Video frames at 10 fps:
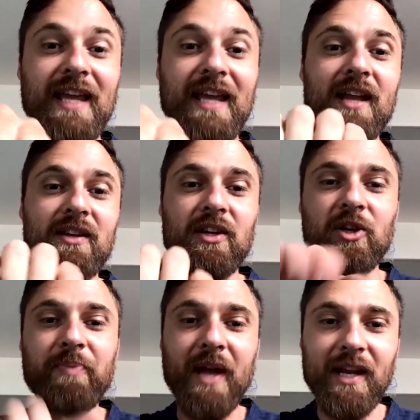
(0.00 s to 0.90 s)
and your
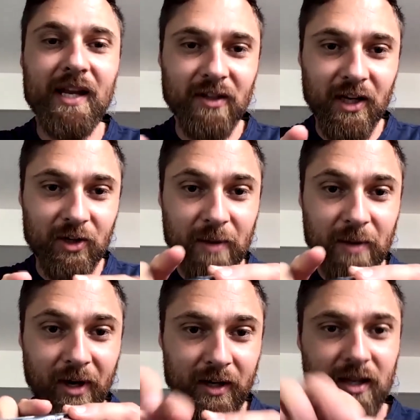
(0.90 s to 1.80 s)
pen has a lot of grip
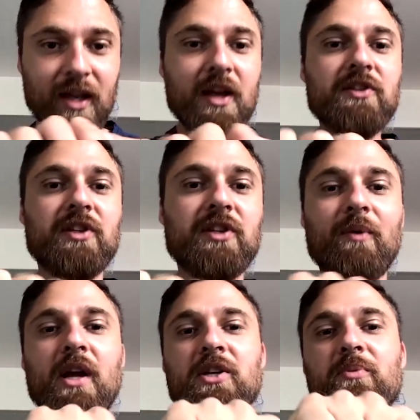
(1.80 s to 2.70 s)
on it. So that
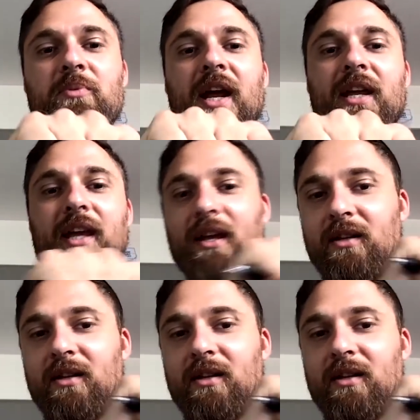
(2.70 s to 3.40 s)
when you break it,